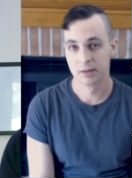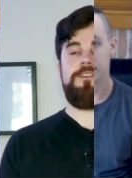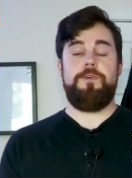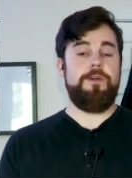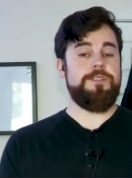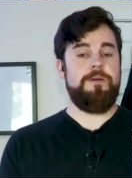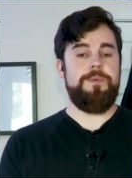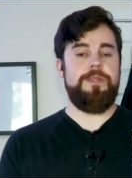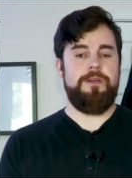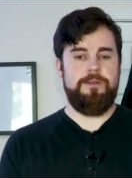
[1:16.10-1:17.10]
As far as
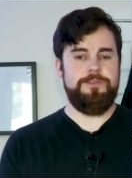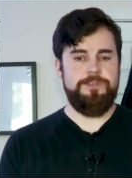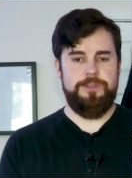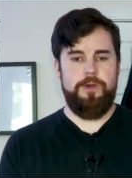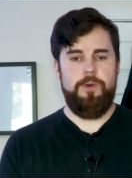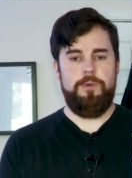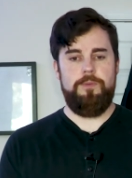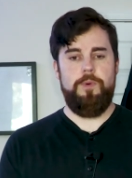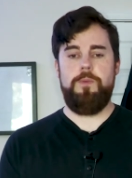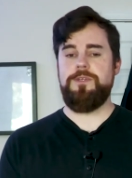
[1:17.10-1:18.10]
company cultures go,
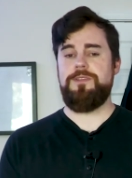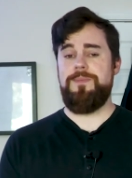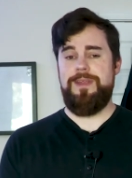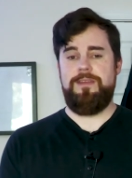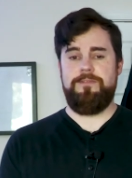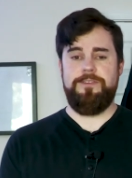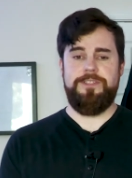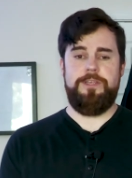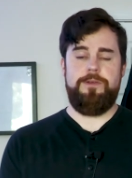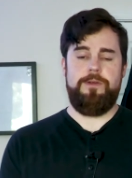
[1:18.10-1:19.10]
what was the main difference
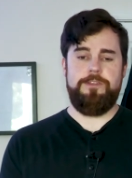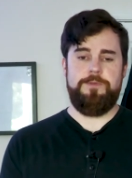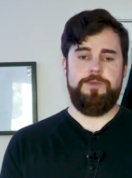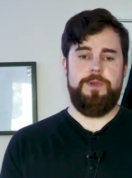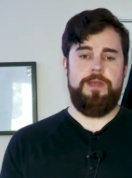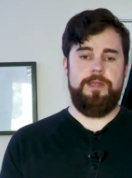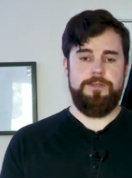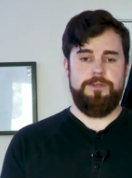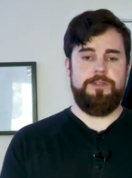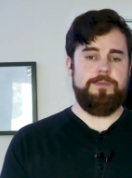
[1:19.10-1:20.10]
that you noticed between
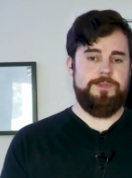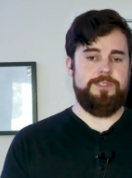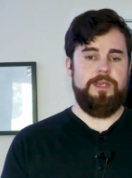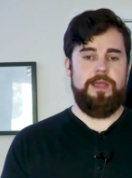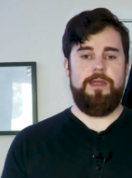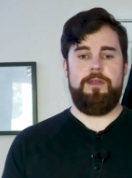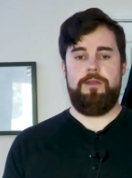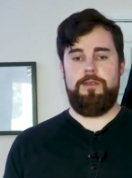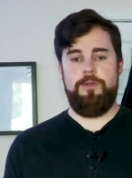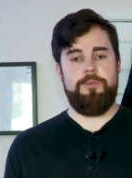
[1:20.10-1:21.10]
Interclypse
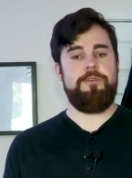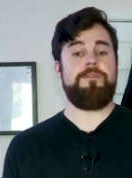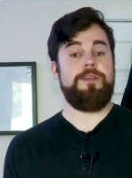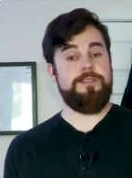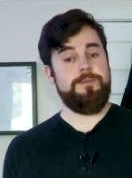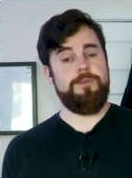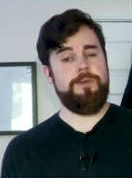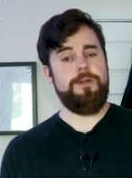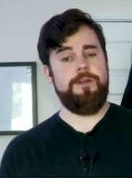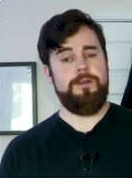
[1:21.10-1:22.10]
and your previous
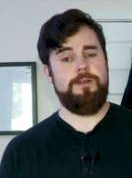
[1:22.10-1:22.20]
employer?